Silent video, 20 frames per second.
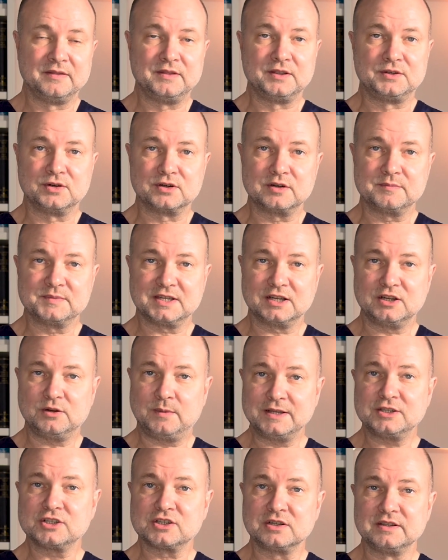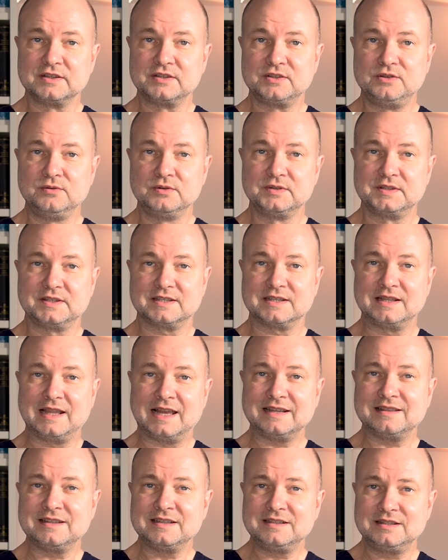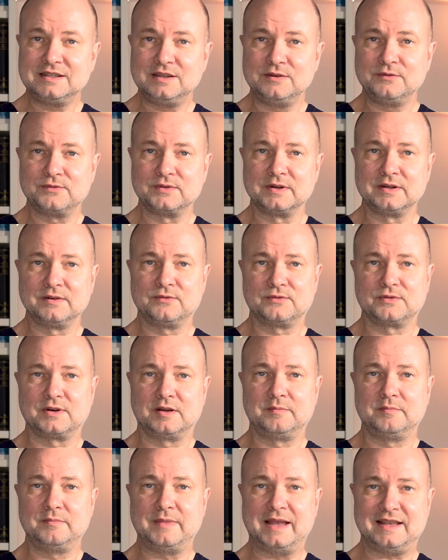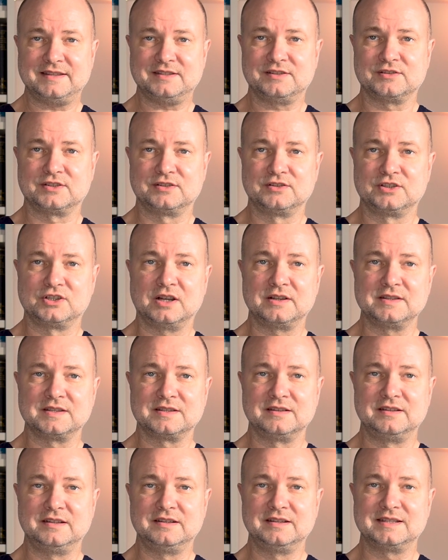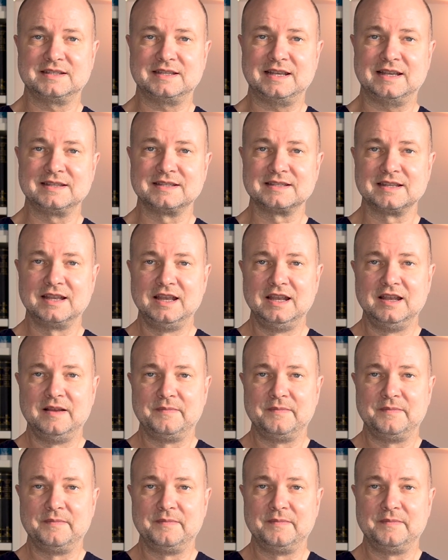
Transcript: The term sequential is used slightly different from Masters and Johnson in a sense